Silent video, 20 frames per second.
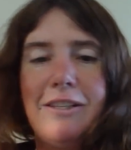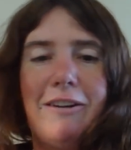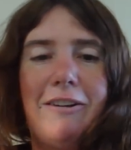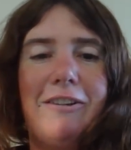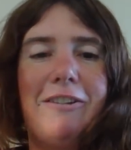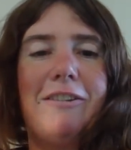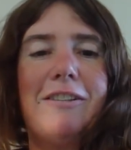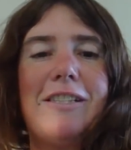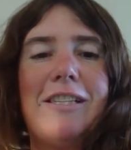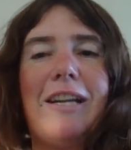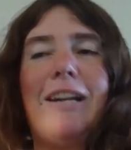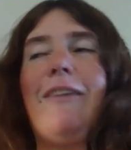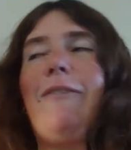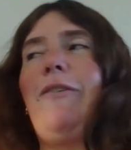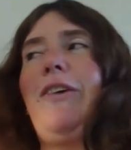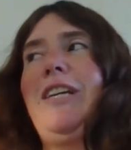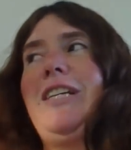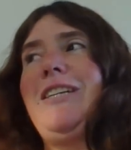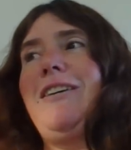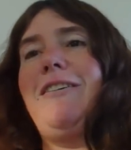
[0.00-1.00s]
Noodle said
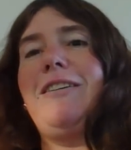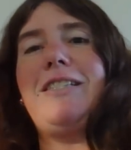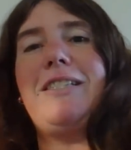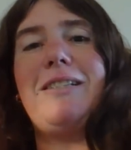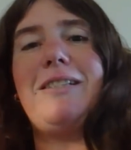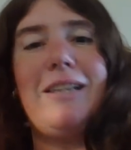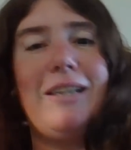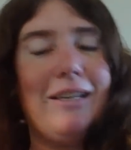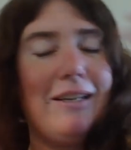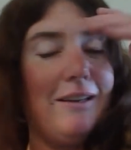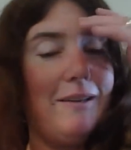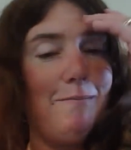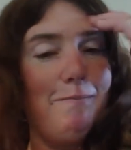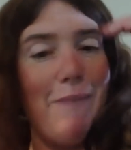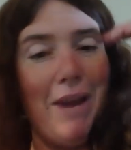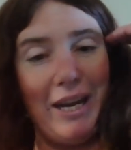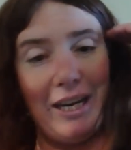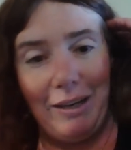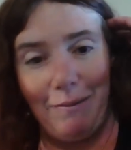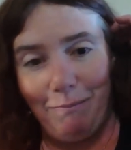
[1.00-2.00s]
if you do it,
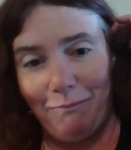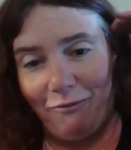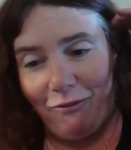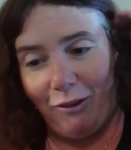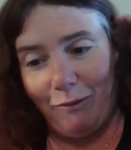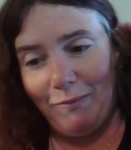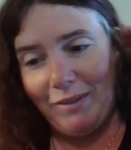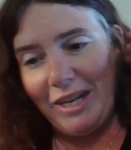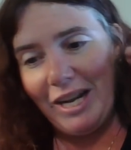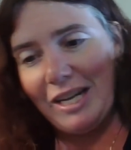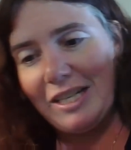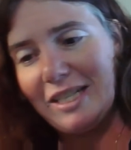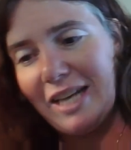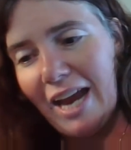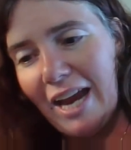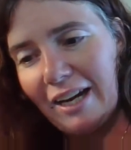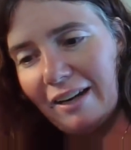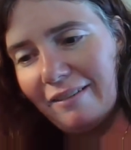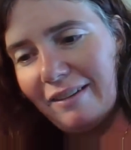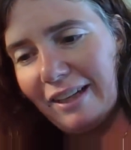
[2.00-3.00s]
make it from the
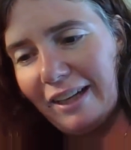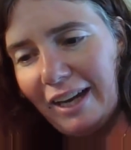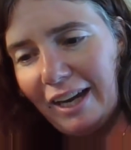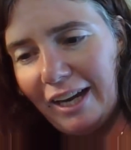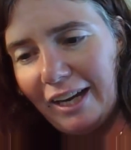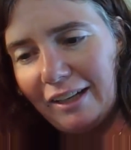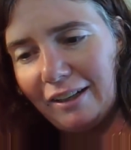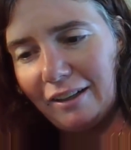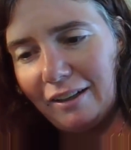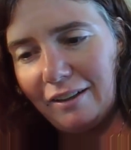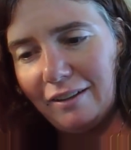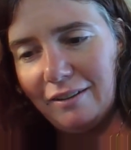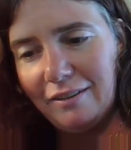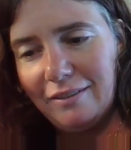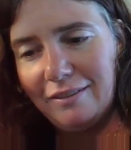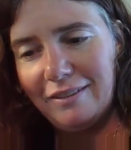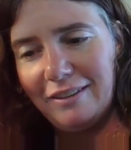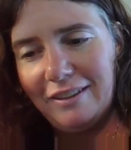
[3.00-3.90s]
attack of the gator.